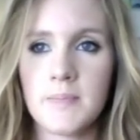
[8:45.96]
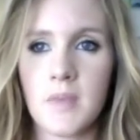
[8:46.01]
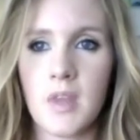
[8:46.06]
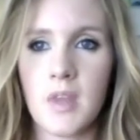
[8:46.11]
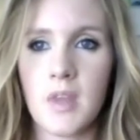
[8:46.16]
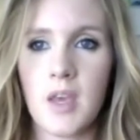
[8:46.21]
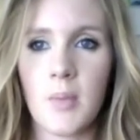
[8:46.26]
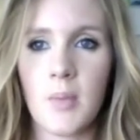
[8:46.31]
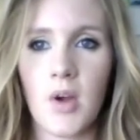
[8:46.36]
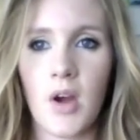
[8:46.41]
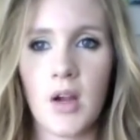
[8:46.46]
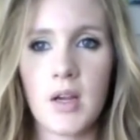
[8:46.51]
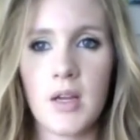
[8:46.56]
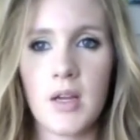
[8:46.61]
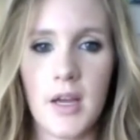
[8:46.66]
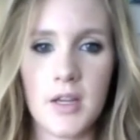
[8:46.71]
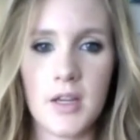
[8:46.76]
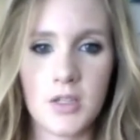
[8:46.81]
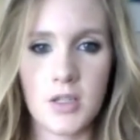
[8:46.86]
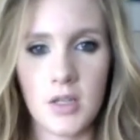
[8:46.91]
Kim
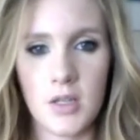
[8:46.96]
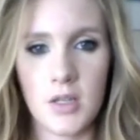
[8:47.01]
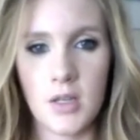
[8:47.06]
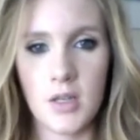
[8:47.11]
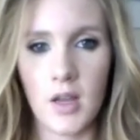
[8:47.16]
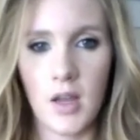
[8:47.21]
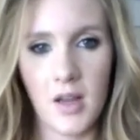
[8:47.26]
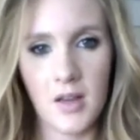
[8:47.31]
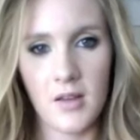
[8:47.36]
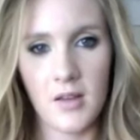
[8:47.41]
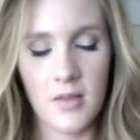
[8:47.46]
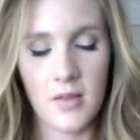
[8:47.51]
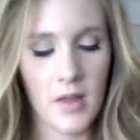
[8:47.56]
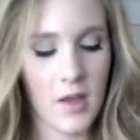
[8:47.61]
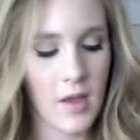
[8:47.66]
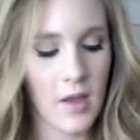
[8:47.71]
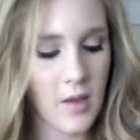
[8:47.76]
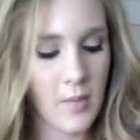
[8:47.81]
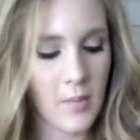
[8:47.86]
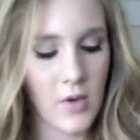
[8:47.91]
Kardashian kind of
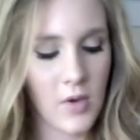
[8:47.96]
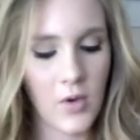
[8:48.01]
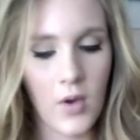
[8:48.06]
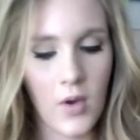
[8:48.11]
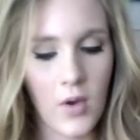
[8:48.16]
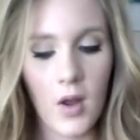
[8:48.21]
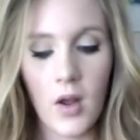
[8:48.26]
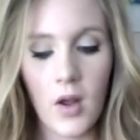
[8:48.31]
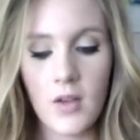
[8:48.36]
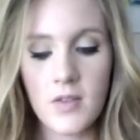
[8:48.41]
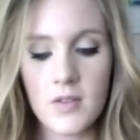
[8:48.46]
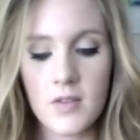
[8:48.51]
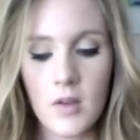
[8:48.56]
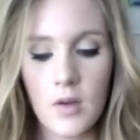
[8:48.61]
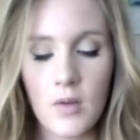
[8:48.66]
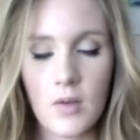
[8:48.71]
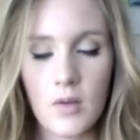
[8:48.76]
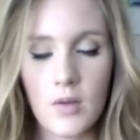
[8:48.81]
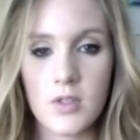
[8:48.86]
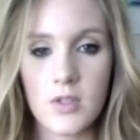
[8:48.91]
thing. But you can
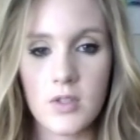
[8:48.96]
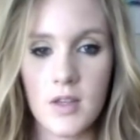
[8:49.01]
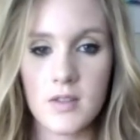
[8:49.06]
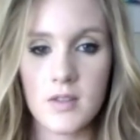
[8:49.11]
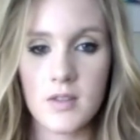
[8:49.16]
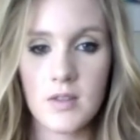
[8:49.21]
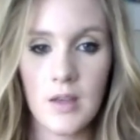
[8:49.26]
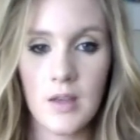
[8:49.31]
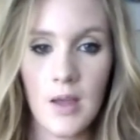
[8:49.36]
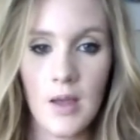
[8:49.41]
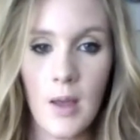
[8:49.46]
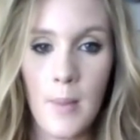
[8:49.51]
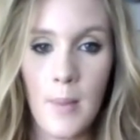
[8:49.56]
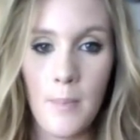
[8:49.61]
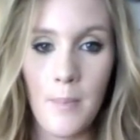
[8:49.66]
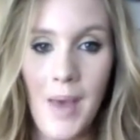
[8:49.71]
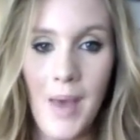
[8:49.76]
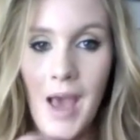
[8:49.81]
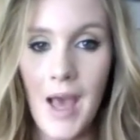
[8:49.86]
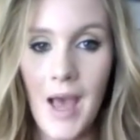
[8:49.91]
also just
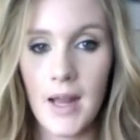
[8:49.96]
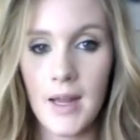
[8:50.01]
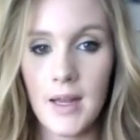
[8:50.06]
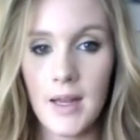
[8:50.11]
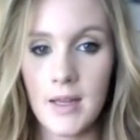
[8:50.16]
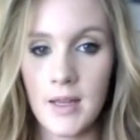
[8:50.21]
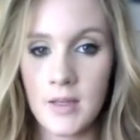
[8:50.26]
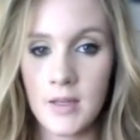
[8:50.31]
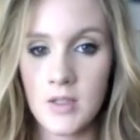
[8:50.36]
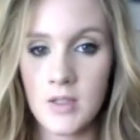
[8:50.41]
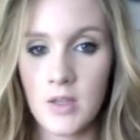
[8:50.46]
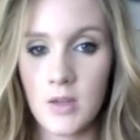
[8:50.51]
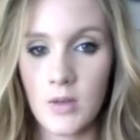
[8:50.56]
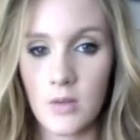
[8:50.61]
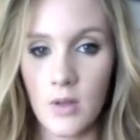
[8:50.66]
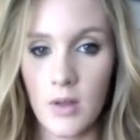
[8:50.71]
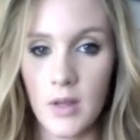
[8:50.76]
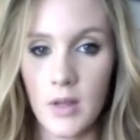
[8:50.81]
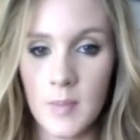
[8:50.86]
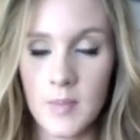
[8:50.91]
pat it into your
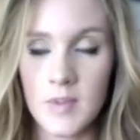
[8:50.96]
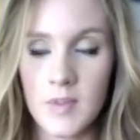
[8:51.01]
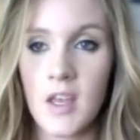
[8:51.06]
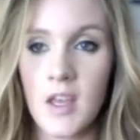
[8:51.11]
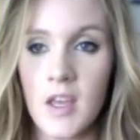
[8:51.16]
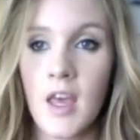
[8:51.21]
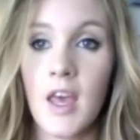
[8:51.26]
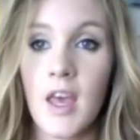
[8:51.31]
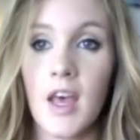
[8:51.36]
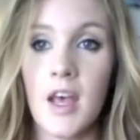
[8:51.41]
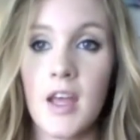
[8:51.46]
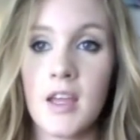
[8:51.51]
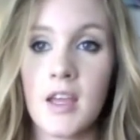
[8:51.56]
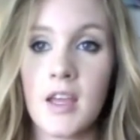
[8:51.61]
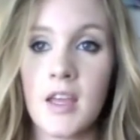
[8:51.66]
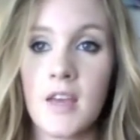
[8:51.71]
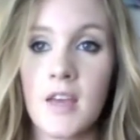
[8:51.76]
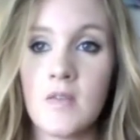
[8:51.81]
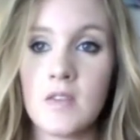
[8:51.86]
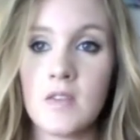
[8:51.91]
lips, and it
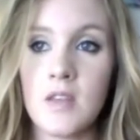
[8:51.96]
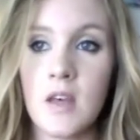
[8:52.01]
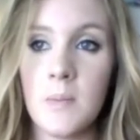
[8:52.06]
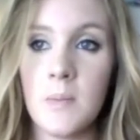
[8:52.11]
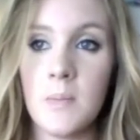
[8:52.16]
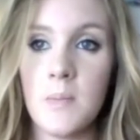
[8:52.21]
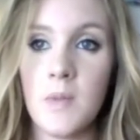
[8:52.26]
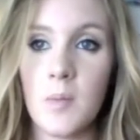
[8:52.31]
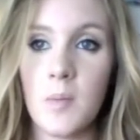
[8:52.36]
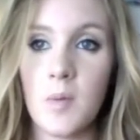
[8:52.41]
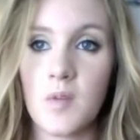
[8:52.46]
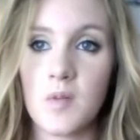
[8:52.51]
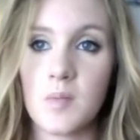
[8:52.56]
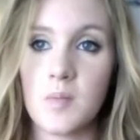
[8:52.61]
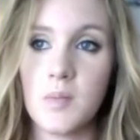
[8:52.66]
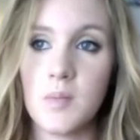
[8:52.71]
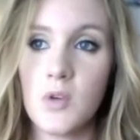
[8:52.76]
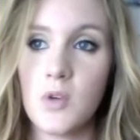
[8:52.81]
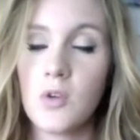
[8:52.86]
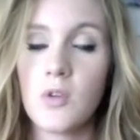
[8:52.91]
gives them the most
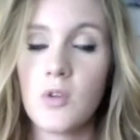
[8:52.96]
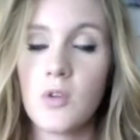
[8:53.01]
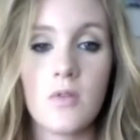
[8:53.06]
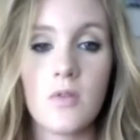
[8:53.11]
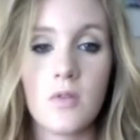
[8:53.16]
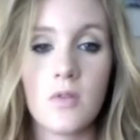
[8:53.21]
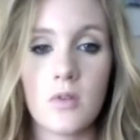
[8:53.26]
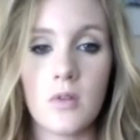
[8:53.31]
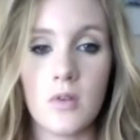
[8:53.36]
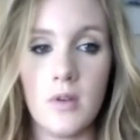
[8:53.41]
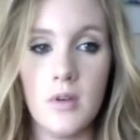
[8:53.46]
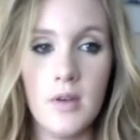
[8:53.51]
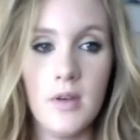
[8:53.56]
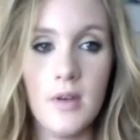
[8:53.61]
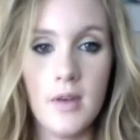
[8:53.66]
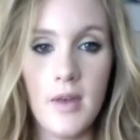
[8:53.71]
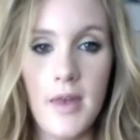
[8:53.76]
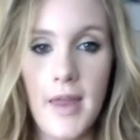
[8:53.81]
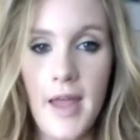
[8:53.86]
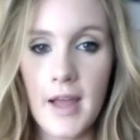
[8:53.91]
beautiful,
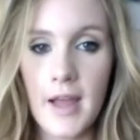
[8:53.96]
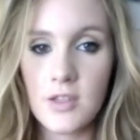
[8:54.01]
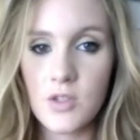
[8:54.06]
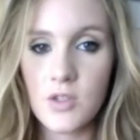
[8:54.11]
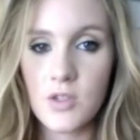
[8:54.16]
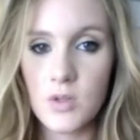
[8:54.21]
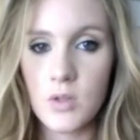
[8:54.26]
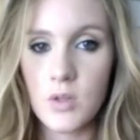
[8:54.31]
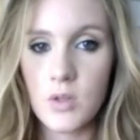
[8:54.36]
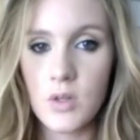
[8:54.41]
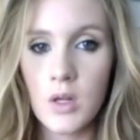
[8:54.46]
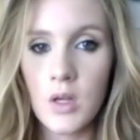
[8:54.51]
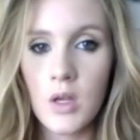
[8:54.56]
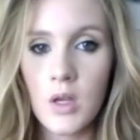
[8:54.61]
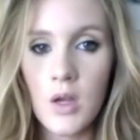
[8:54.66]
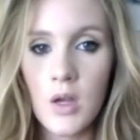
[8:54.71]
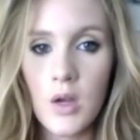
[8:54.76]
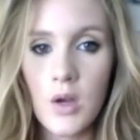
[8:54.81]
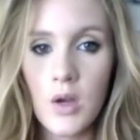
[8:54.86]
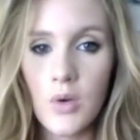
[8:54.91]
natural,
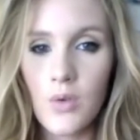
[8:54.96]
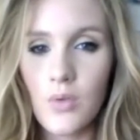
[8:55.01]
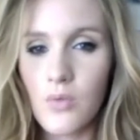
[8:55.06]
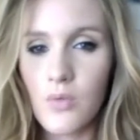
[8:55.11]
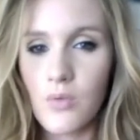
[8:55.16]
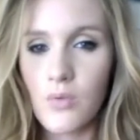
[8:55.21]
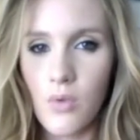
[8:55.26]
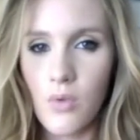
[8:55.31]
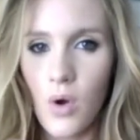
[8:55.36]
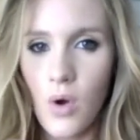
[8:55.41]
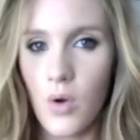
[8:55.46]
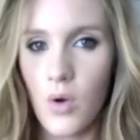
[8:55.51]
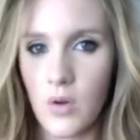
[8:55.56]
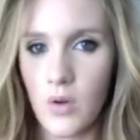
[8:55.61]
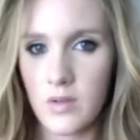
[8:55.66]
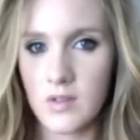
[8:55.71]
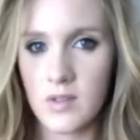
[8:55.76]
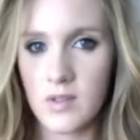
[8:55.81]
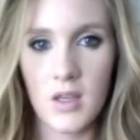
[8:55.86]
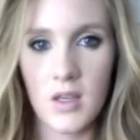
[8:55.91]

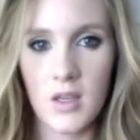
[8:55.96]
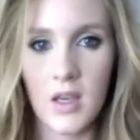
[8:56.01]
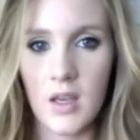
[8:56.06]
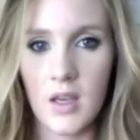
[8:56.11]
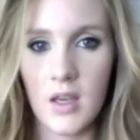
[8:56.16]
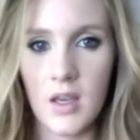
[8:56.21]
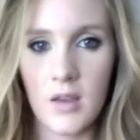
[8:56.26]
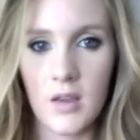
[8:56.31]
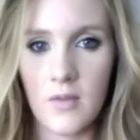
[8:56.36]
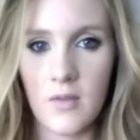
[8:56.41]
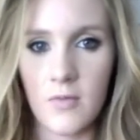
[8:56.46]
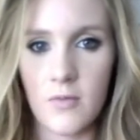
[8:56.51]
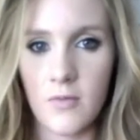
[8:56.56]
rosy